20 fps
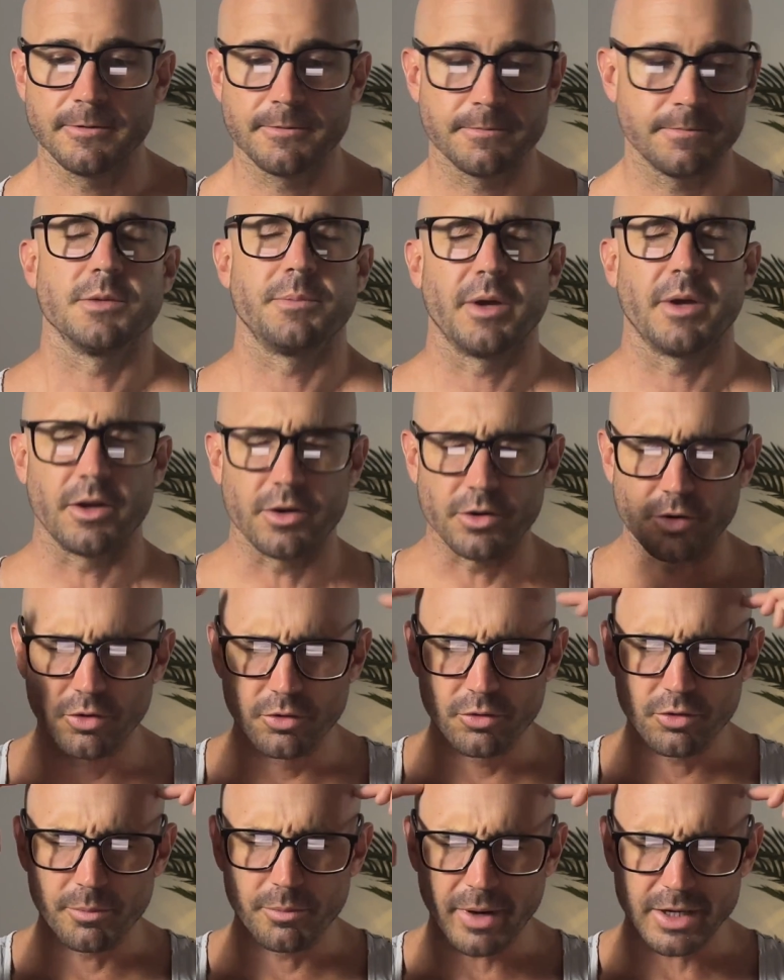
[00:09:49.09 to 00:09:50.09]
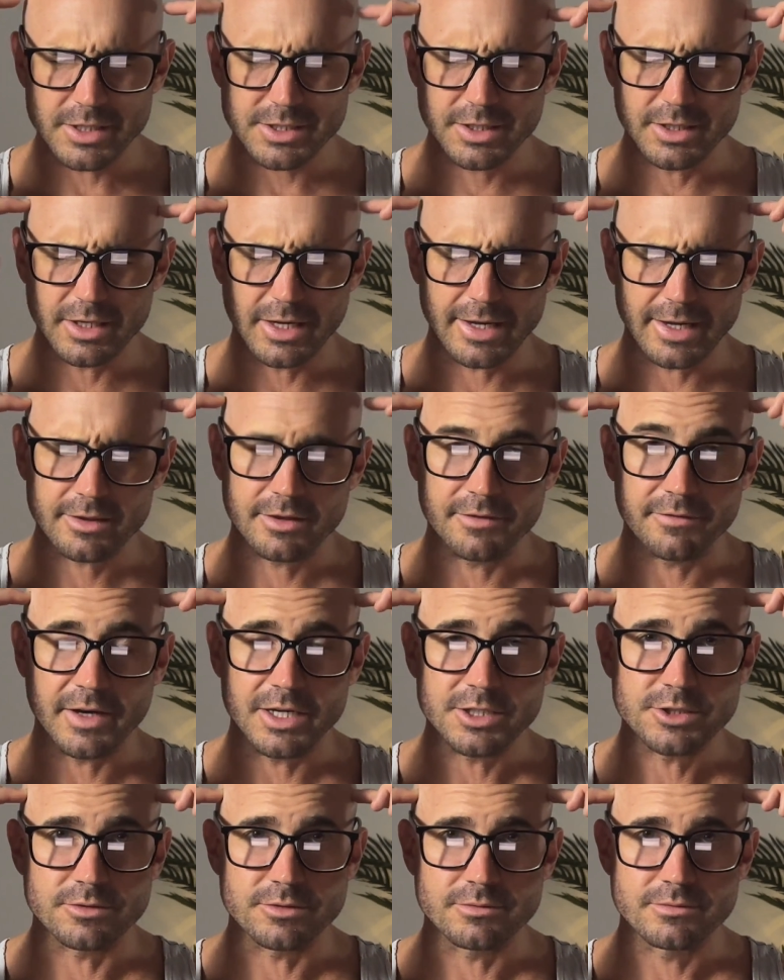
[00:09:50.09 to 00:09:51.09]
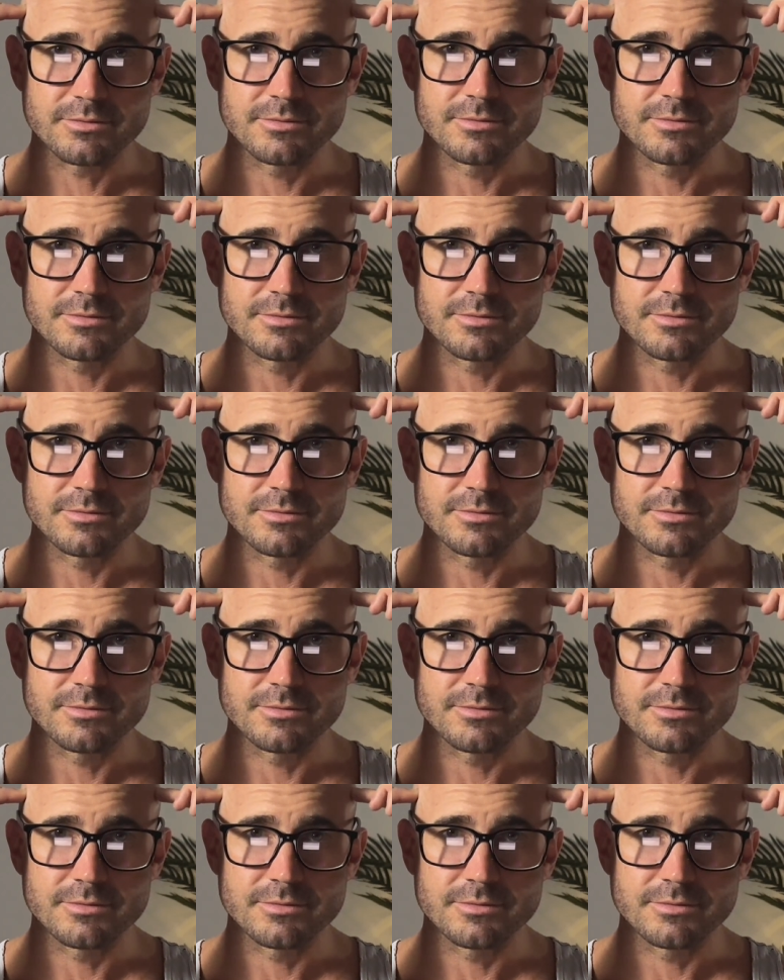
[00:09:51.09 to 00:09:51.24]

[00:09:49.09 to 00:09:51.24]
It's about neuromuscular activation.